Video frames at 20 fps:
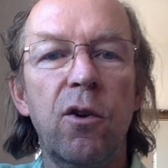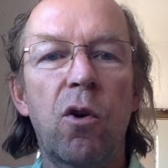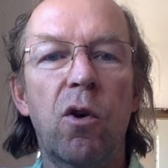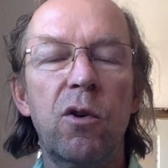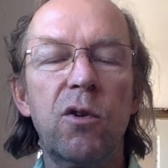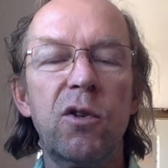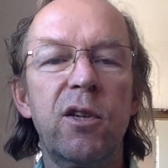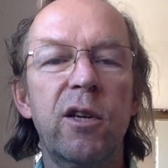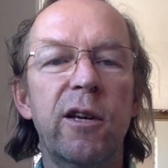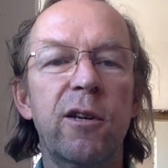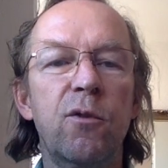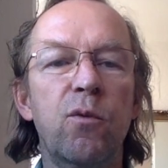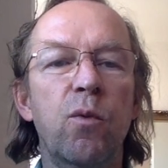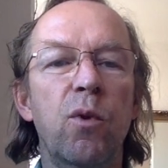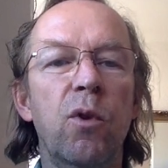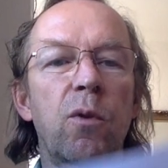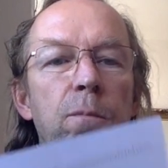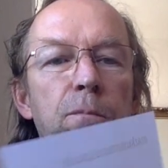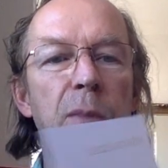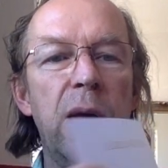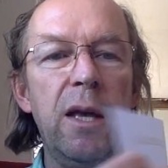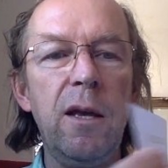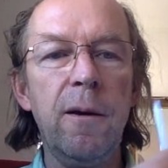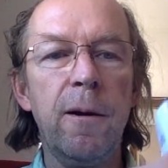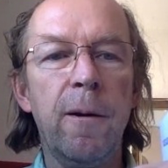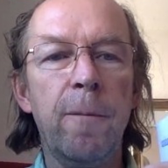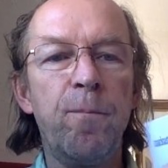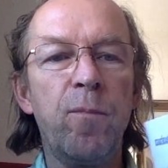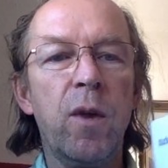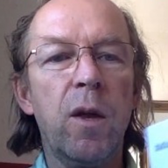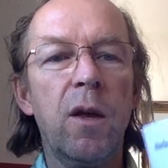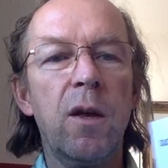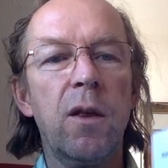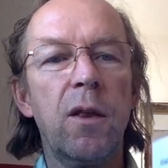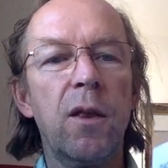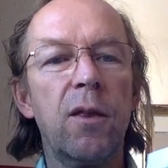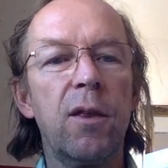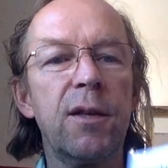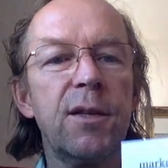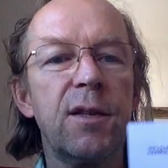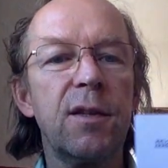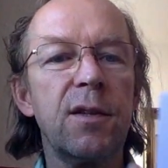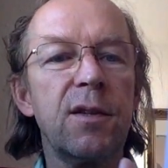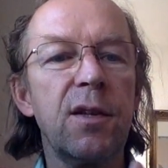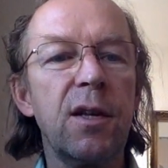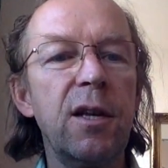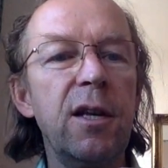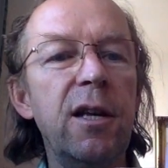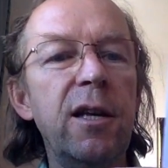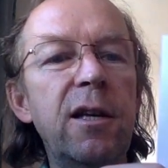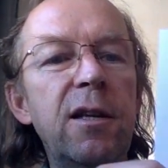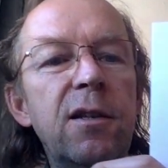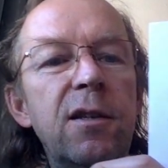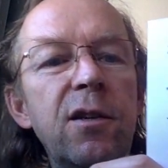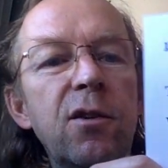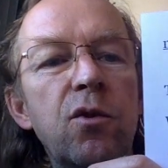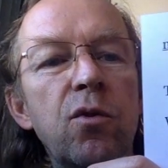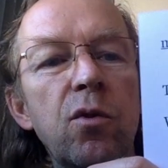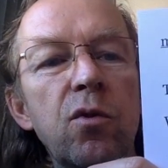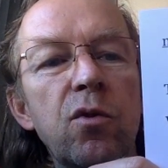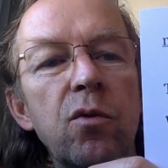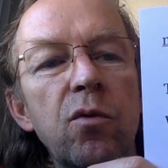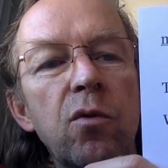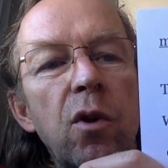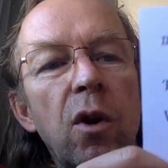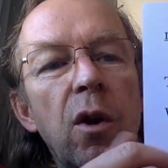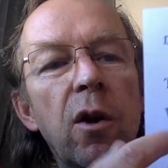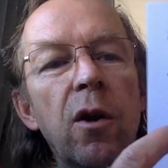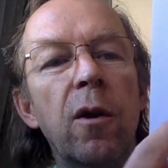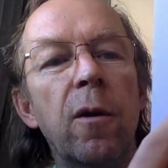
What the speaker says: contact with me, this is easy to do.